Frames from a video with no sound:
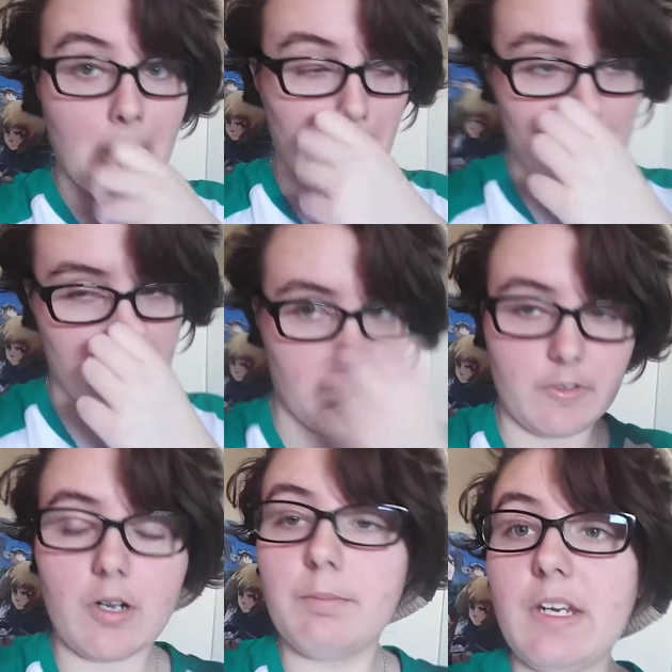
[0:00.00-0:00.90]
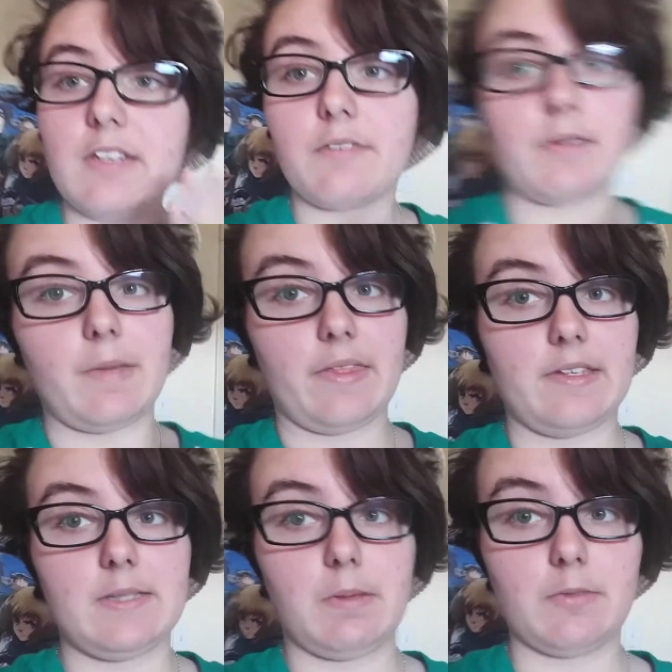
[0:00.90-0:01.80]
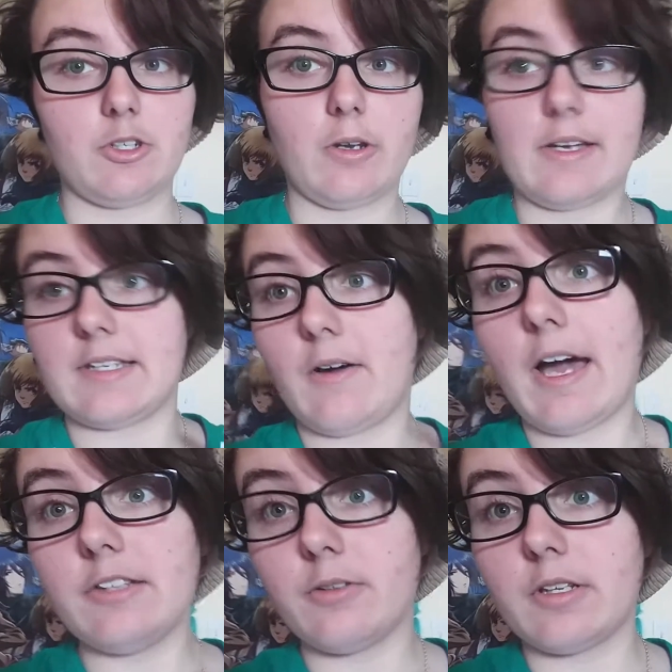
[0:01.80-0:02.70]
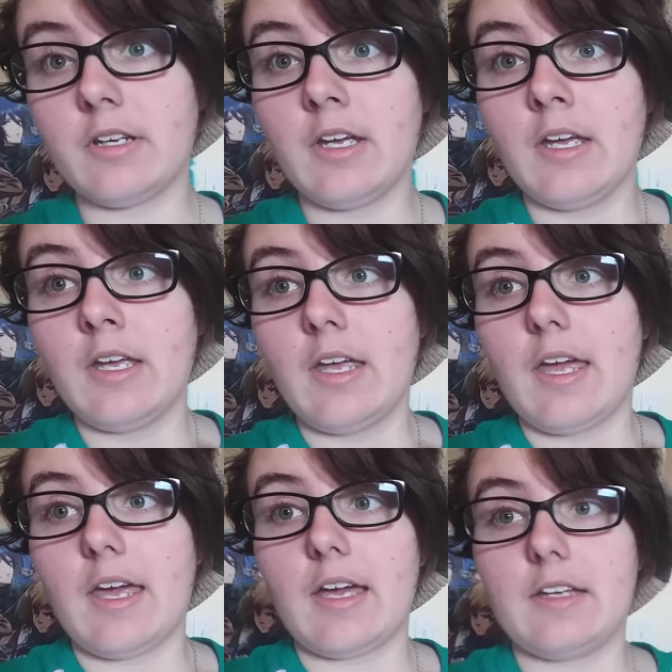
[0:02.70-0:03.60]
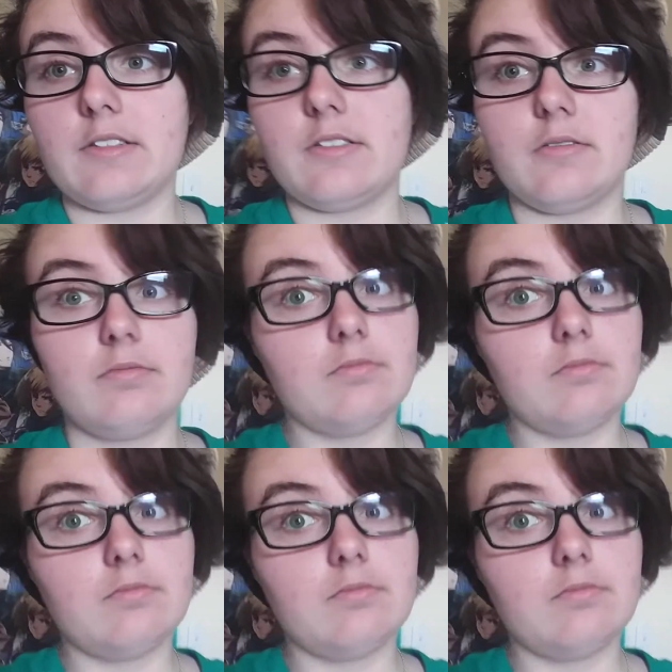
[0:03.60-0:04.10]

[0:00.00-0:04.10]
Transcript: There are many different methods, but I'm going to show you guys how I do it, and